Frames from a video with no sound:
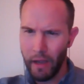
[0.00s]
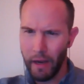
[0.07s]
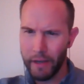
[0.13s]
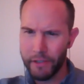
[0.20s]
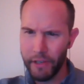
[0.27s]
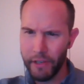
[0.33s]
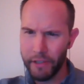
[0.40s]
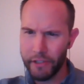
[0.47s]
I
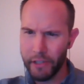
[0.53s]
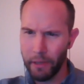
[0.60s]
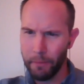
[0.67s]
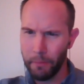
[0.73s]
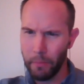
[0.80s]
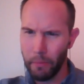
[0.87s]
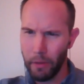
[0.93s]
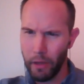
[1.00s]
see
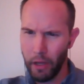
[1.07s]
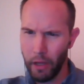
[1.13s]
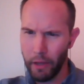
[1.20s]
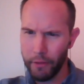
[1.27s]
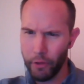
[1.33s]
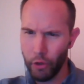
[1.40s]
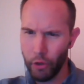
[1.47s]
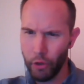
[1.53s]
some
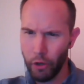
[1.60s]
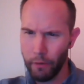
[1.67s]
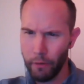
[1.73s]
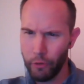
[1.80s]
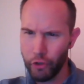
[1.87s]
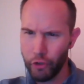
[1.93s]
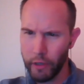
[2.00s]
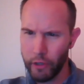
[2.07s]

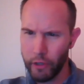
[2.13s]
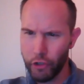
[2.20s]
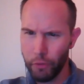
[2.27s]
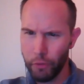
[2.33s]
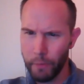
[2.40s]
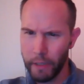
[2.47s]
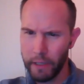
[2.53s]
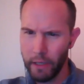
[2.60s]
other Virginia
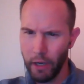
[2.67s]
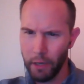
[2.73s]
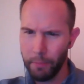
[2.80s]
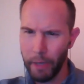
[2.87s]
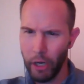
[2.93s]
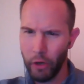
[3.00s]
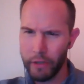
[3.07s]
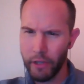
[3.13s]
Shuman Young
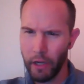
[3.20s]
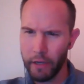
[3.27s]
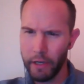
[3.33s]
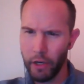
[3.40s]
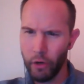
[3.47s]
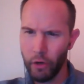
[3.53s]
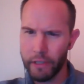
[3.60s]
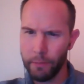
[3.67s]
parents on
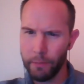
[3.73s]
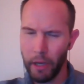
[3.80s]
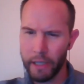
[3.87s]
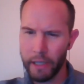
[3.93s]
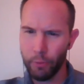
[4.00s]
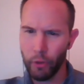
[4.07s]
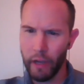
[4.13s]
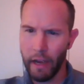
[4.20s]
here? Is it
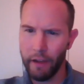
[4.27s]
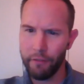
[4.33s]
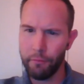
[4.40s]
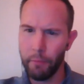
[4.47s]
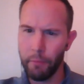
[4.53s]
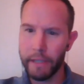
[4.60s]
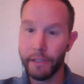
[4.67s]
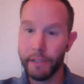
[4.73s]
possible to
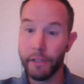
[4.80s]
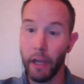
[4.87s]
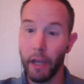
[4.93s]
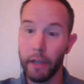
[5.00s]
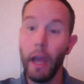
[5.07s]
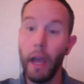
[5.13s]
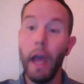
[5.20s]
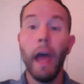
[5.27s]
have my
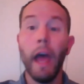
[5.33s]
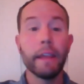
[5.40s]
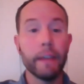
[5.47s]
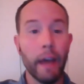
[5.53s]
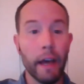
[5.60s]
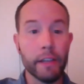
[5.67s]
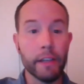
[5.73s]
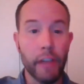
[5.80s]
son?
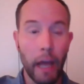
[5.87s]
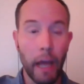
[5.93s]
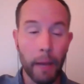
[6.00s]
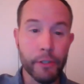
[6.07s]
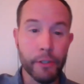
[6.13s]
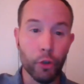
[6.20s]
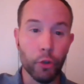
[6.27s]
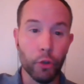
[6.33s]
Yes,
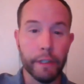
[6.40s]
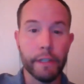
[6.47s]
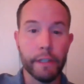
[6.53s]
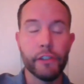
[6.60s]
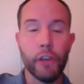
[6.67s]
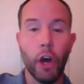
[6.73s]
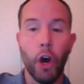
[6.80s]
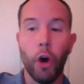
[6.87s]
absolutely.
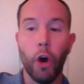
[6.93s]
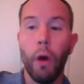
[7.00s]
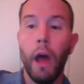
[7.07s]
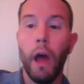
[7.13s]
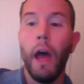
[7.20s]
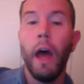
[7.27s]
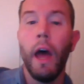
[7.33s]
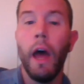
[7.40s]
So
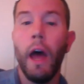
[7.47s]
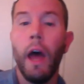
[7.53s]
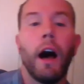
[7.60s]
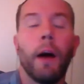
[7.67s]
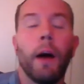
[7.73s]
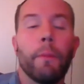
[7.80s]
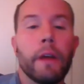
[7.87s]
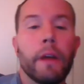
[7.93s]

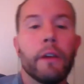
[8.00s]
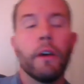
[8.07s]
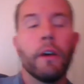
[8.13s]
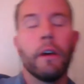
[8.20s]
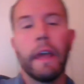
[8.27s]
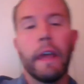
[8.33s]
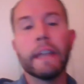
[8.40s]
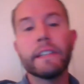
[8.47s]
um,
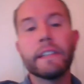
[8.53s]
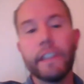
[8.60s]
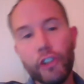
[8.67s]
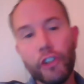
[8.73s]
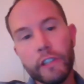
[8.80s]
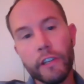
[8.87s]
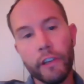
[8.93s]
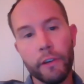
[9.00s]
in
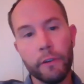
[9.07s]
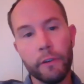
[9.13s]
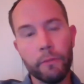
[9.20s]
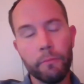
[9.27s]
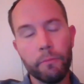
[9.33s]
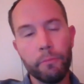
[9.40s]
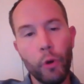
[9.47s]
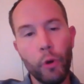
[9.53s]
addition to
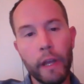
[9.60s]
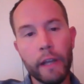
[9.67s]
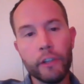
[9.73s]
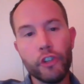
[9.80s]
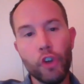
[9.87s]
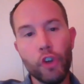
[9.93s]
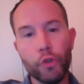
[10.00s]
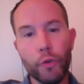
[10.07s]
putting
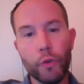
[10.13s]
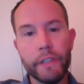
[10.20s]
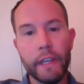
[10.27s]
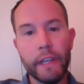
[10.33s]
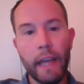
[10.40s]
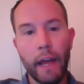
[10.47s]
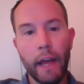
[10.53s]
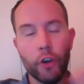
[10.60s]
children
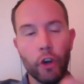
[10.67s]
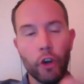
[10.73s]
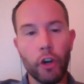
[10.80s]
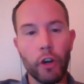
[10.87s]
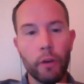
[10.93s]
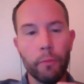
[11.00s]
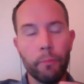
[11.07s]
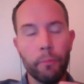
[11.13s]

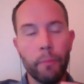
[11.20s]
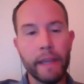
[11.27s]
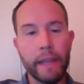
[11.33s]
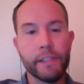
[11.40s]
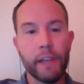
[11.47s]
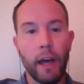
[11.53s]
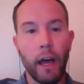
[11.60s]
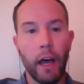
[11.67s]
together
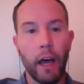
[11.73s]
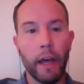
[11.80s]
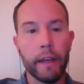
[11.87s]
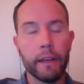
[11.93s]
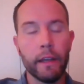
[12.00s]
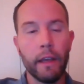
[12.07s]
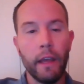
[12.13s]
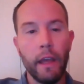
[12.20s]
based
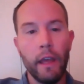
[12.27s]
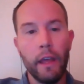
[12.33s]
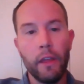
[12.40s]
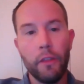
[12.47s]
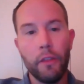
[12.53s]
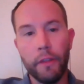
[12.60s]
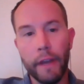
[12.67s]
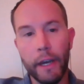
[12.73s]
on
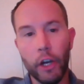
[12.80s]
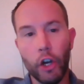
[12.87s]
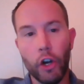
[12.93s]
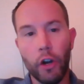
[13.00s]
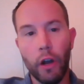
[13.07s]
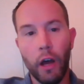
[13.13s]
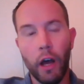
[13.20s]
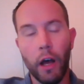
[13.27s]

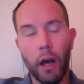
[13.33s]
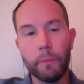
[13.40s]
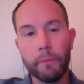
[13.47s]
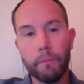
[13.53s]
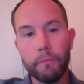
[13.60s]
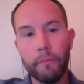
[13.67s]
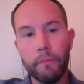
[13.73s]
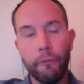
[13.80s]
their
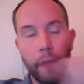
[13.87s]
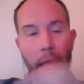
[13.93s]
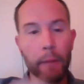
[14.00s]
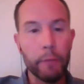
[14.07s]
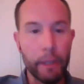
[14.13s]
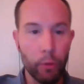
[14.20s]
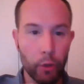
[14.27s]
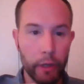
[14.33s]
um,
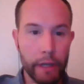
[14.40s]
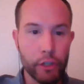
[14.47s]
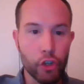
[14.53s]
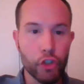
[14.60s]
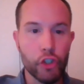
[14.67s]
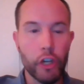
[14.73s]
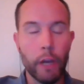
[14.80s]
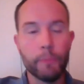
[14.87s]
family
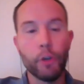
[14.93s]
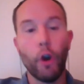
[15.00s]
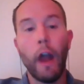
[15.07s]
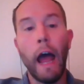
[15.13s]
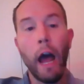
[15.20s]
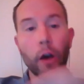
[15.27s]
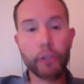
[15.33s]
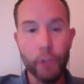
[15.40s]
relationships or
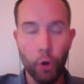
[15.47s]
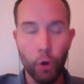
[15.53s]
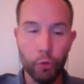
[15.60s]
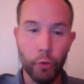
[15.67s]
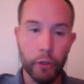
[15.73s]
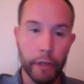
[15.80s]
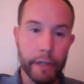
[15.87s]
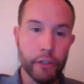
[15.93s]
household
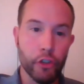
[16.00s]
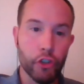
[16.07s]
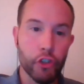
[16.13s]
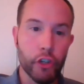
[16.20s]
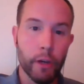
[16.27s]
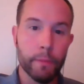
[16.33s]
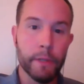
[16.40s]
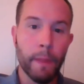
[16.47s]

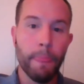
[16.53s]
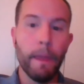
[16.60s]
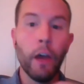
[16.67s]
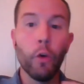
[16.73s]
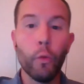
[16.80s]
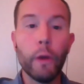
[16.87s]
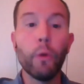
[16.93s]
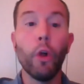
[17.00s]
relationships,
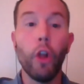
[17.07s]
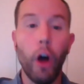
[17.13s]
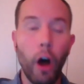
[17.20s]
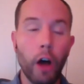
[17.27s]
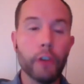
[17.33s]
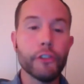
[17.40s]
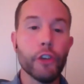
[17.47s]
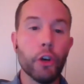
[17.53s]
we will
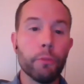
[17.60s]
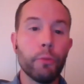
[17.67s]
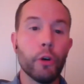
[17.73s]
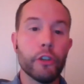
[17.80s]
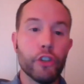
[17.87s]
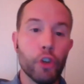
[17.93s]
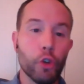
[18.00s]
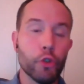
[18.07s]
also
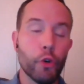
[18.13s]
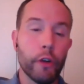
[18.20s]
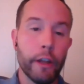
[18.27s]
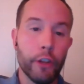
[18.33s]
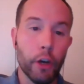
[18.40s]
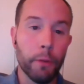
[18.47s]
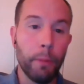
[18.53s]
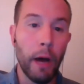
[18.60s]
put children
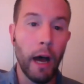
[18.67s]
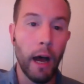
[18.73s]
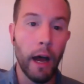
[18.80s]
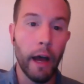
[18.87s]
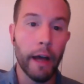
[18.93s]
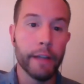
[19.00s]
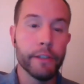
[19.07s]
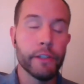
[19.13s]
in their
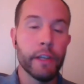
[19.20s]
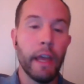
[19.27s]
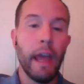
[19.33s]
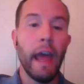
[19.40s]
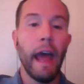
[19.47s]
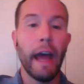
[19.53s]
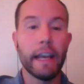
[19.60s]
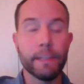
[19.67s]
pods
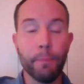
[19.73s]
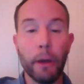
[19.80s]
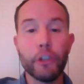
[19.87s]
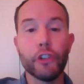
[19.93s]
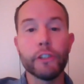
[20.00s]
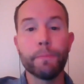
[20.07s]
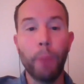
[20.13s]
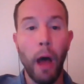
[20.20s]
as
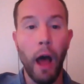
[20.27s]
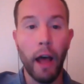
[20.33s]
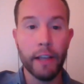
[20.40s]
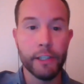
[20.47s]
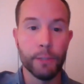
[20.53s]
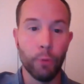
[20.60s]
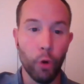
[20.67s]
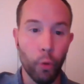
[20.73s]
much as
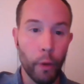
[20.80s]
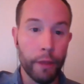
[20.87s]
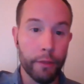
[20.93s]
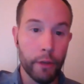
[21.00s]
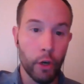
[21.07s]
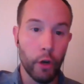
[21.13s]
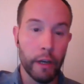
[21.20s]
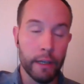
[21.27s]
possible with
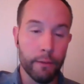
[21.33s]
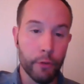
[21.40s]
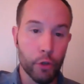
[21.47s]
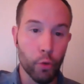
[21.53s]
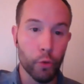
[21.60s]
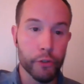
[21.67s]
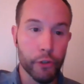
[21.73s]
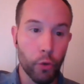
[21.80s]
their
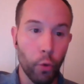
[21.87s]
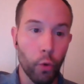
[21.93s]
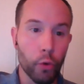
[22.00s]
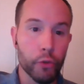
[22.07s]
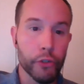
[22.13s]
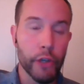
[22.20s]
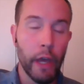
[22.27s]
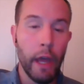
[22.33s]
individual
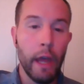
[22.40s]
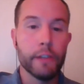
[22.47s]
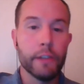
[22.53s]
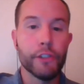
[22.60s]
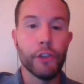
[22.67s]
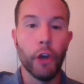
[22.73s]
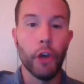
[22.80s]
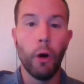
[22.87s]
schools.
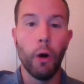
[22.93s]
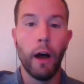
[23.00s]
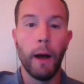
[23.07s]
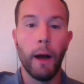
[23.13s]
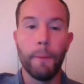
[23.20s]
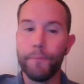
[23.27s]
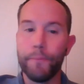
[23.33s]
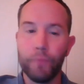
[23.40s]
So,
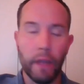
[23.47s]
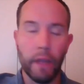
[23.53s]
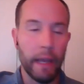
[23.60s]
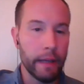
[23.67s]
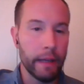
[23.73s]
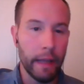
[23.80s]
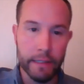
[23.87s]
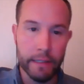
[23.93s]
um,
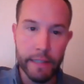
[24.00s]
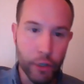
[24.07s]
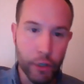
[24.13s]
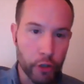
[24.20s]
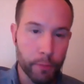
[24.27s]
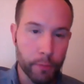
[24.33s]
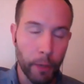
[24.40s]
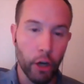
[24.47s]
and, and
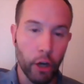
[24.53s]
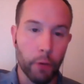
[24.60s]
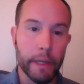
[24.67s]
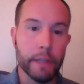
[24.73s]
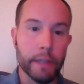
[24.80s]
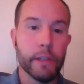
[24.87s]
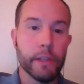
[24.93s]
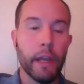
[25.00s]
teachers by all
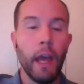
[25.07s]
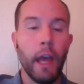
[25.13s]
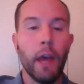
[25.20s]
means.